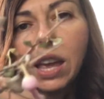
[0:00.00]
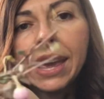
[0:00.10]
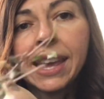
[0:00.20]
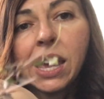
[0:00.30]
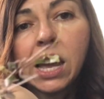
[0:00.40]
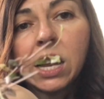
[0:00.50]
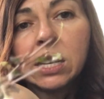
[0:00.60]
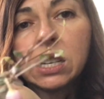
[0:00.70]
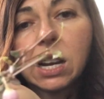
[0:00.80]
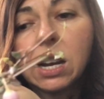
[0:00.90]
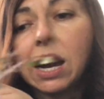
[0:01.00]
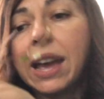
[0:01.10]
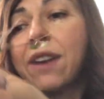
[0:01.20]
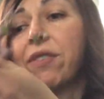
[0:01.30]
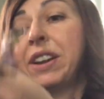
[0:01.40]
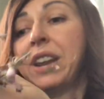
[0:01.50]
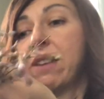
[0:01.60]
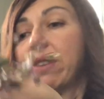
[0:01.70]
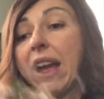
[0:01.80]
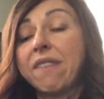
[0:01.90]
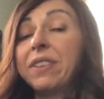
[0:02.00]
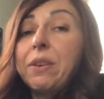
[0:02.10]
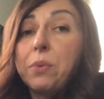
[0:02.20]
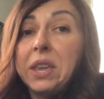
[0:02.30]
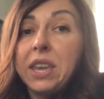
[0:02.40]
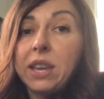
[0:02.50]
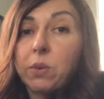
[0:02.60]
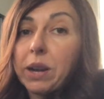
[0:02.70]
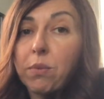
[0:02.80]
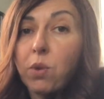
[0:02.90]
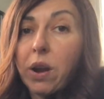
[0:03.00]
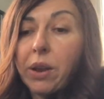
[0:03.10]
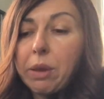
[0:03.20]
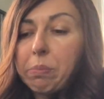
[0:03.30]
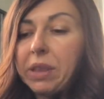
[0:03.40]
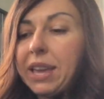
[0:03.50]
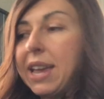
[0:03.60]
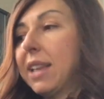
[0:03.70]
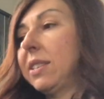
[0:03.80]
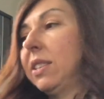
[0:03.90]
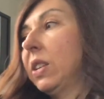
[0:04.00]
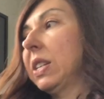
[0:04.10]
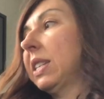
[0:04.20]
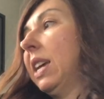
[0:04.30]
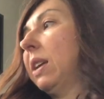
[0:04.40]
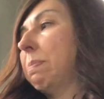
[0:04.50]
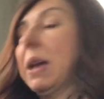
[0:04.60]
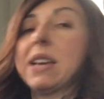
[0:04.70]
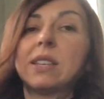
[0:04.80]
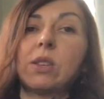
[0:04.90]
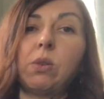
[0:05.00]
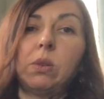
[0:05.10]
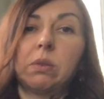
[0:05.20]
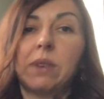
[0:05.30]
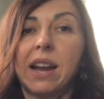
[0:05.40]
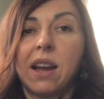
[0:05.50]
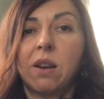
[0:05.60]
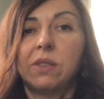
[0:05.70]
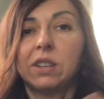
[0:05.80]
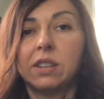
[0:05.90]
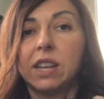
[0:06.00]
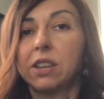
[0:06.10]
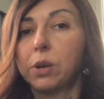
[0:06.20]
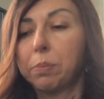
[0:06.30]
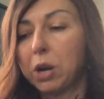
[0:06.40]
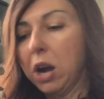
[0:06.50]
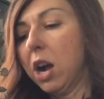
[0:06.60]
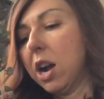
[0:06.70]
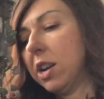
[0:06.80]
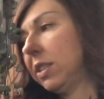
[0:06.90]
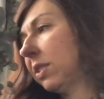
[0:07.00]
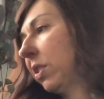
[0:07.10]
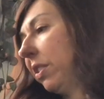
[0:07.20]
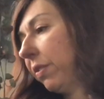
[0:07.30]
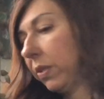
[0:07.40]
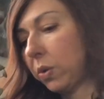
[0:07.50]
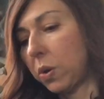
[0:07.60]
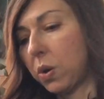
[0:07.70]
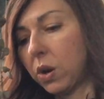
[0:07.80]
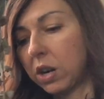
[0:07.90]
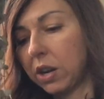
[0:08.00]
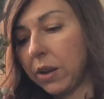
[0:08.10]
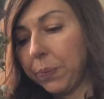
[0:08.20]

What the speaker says: And every week when I'm watering plants, there's like mess all around in the other pots, on the floor.